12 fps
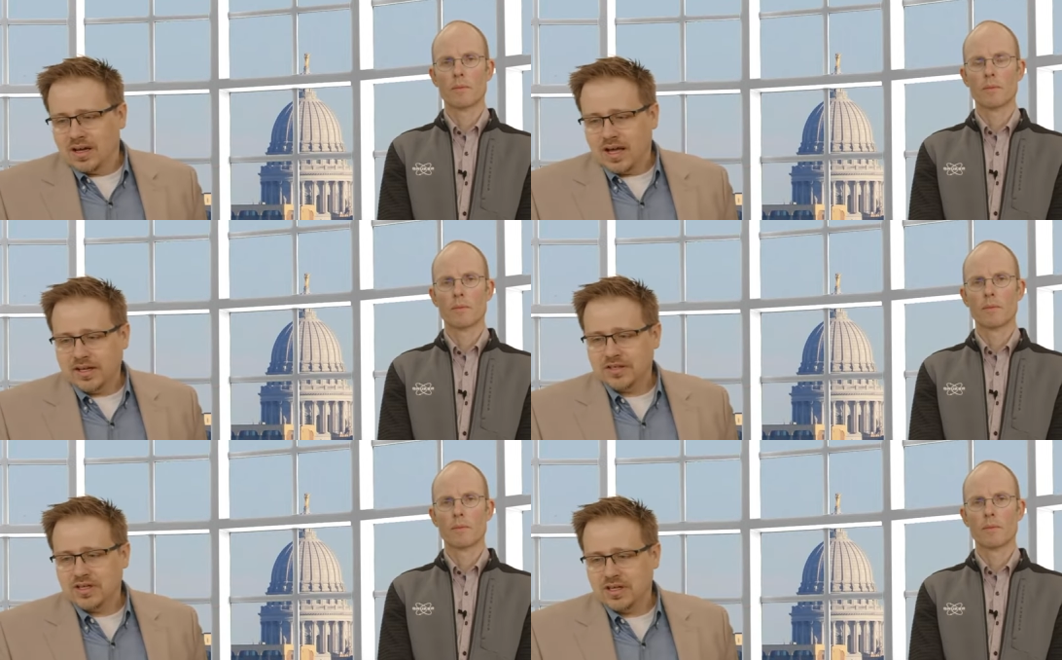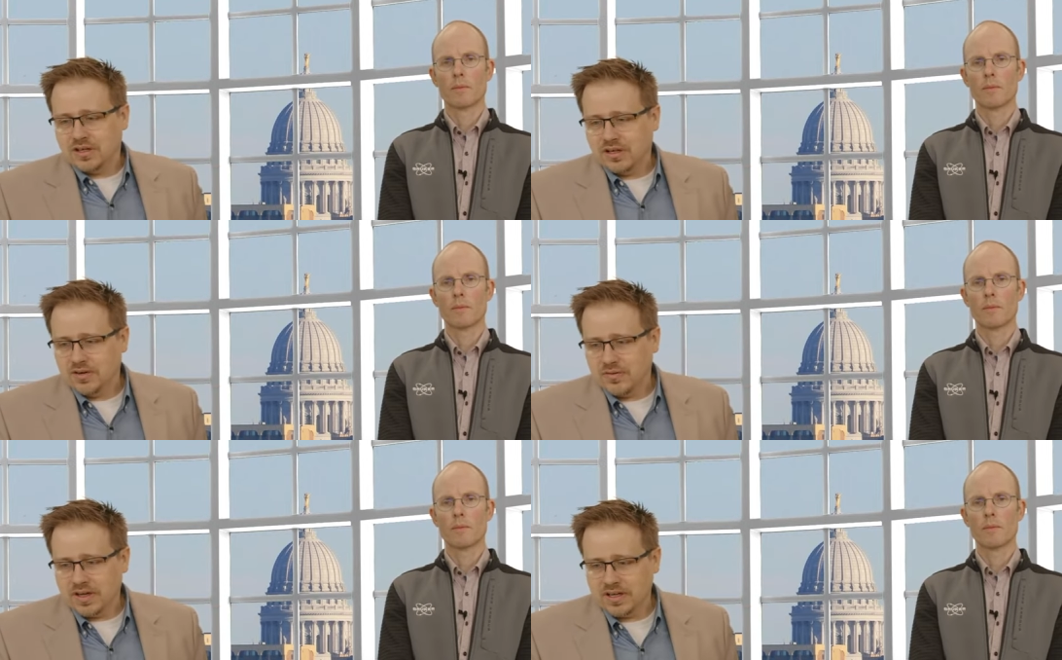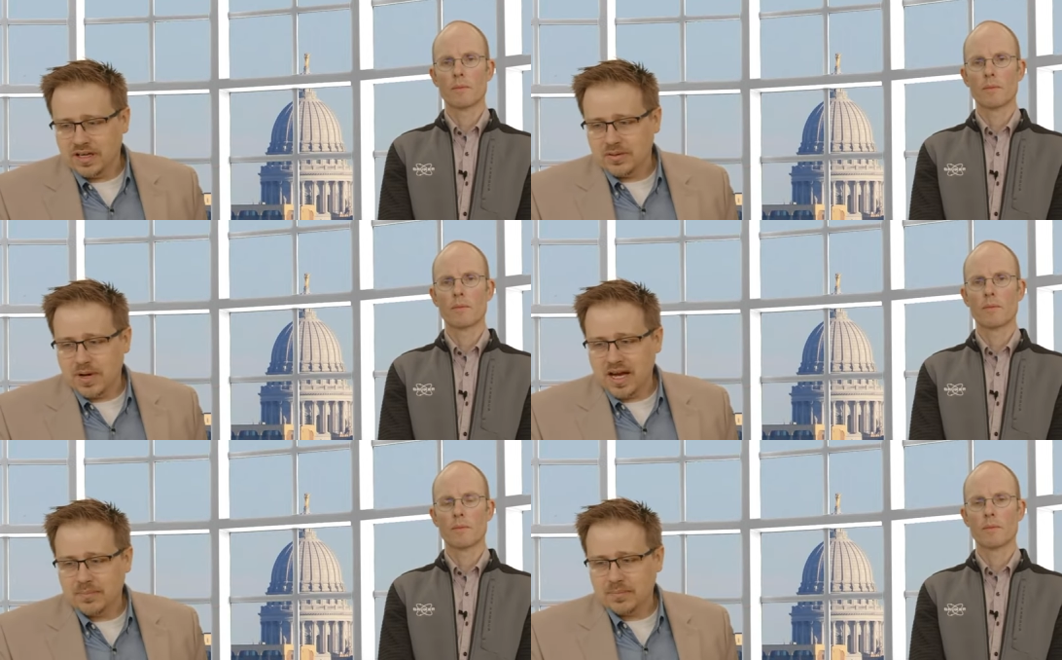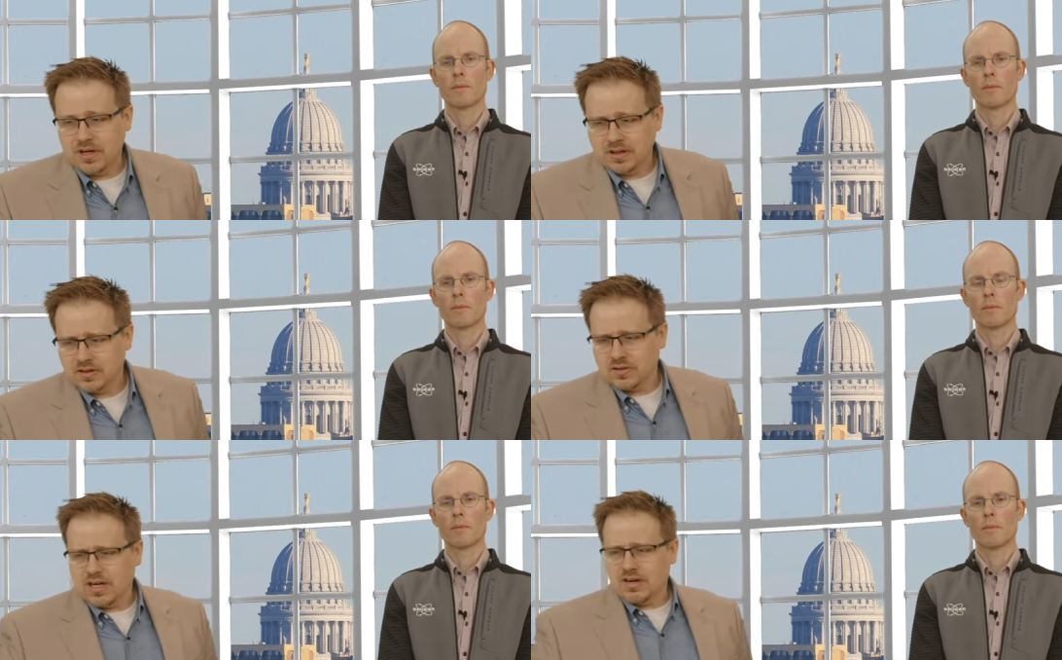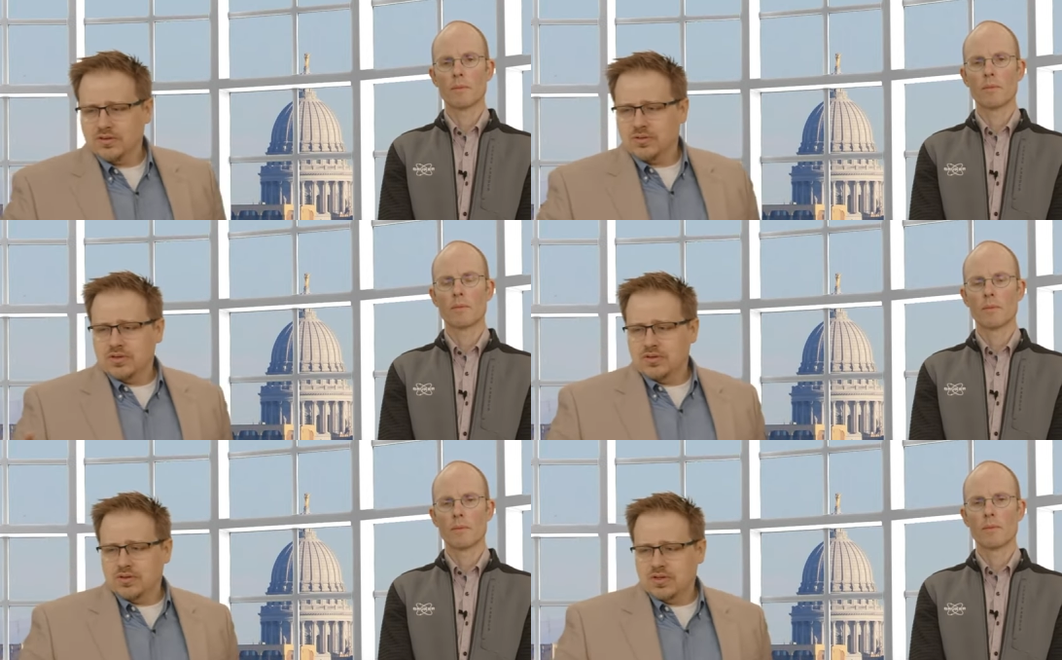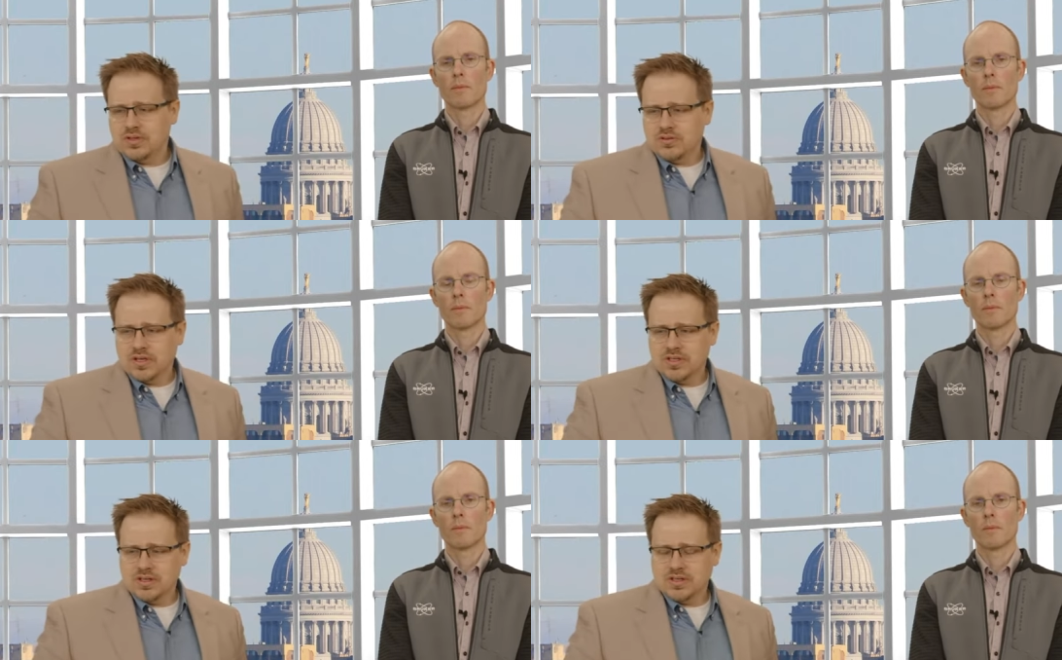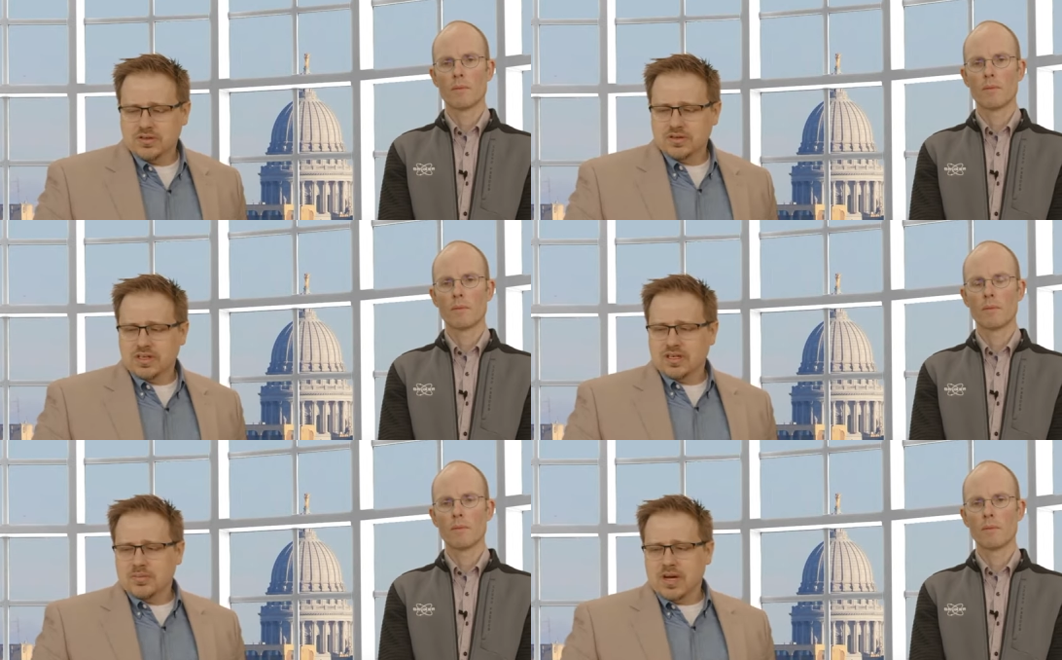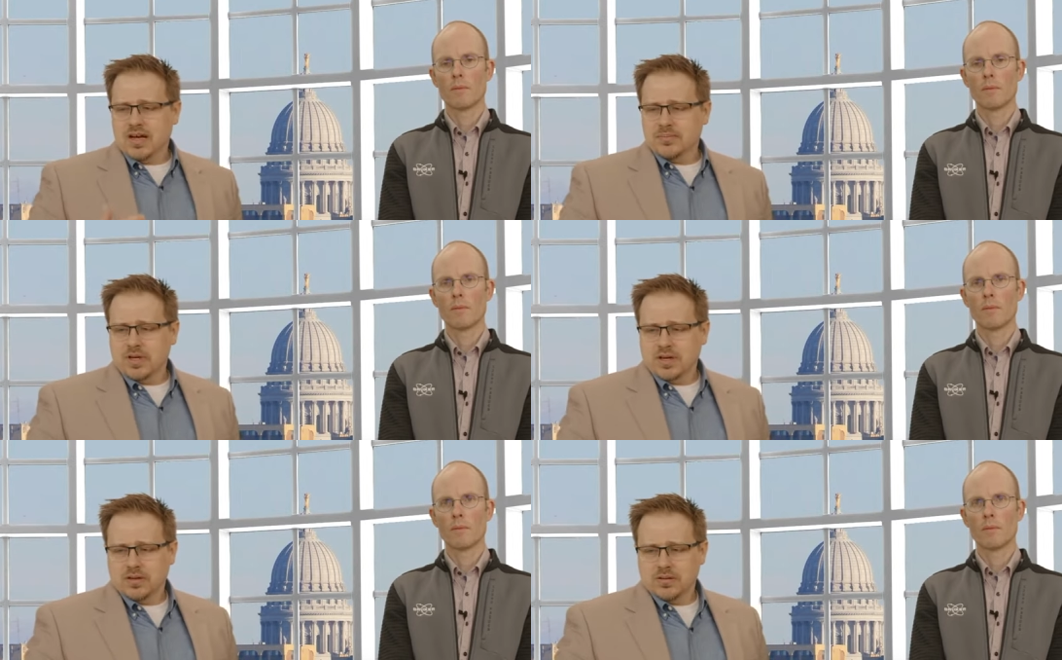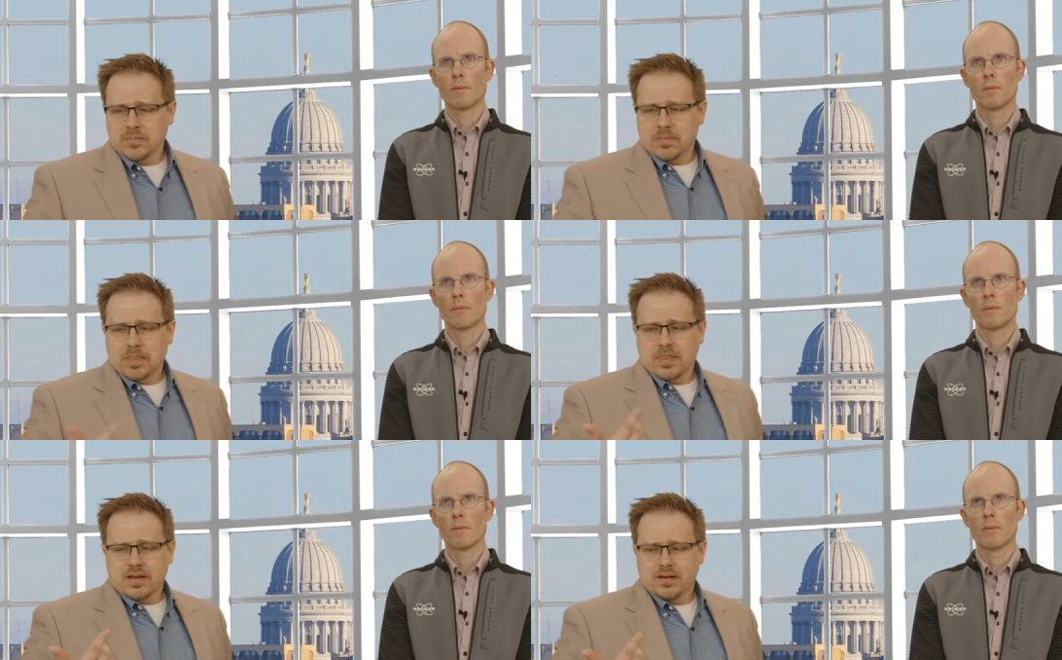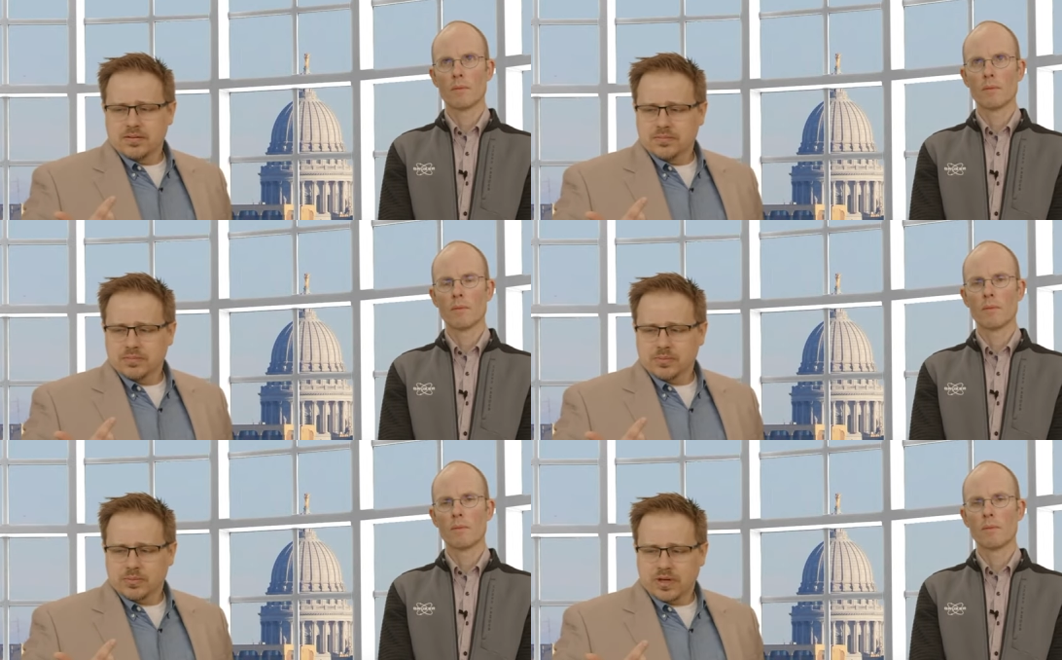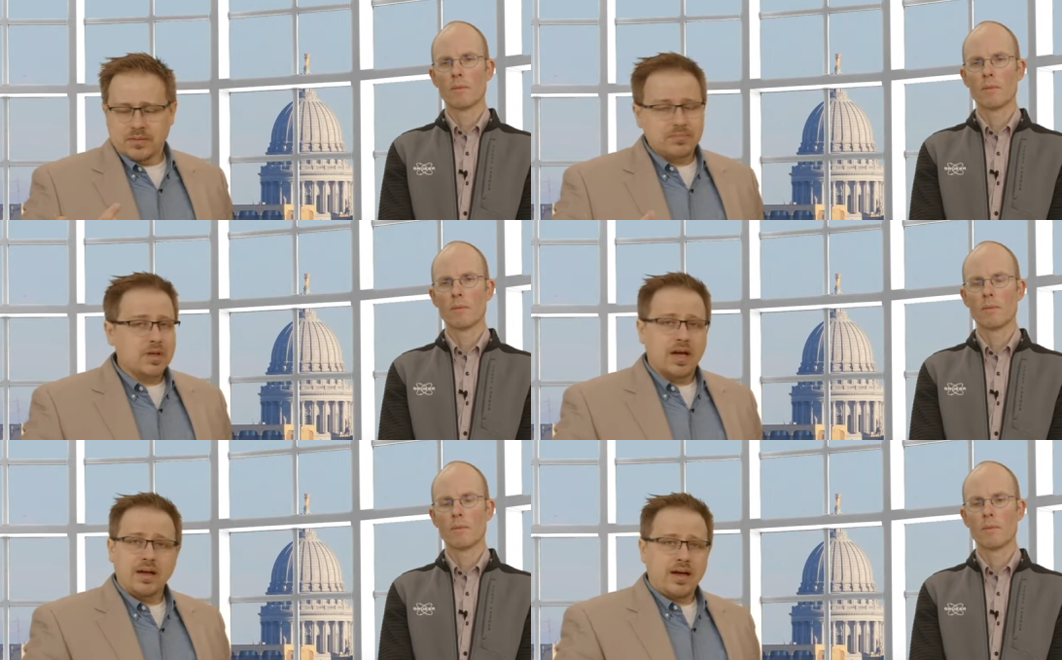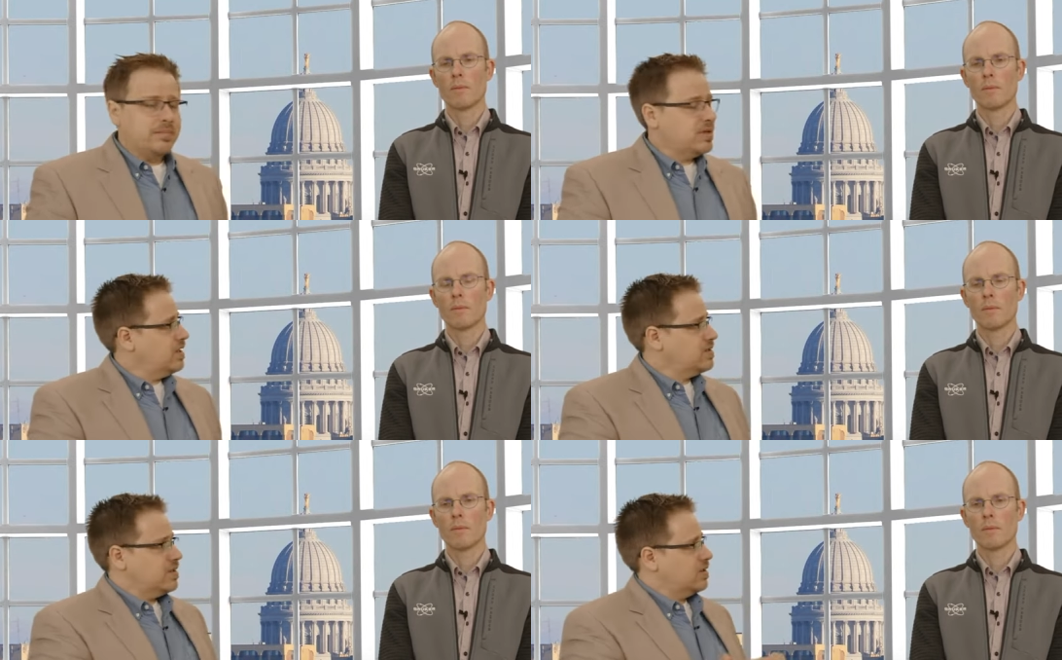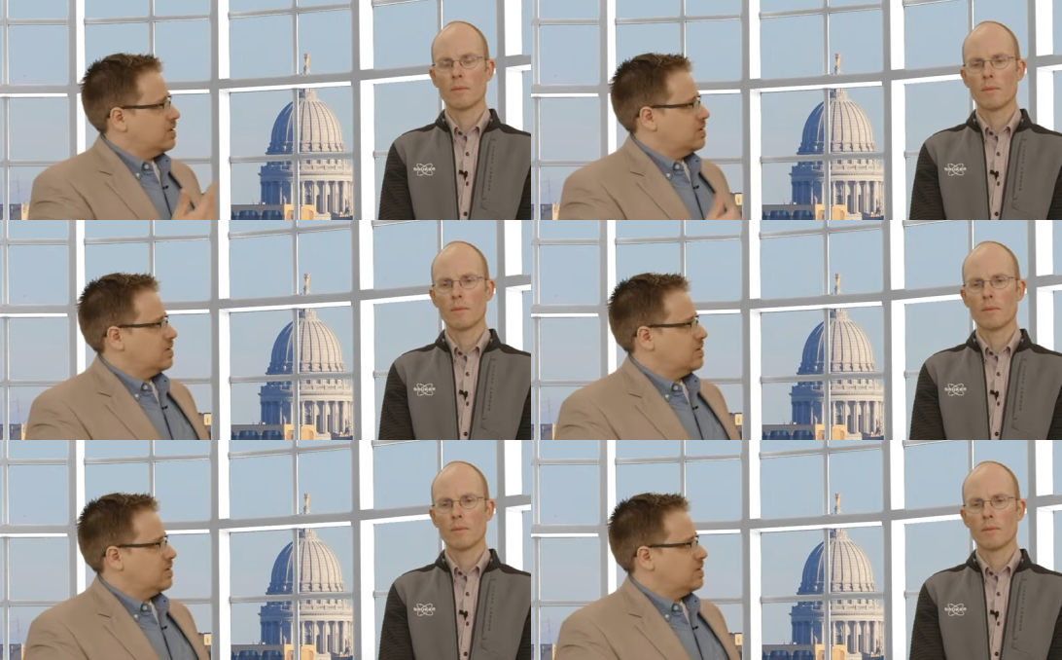Speaker 1: Actually, he clarified in mapping. So how to reduce the stray signals in mapping? I'm guessing that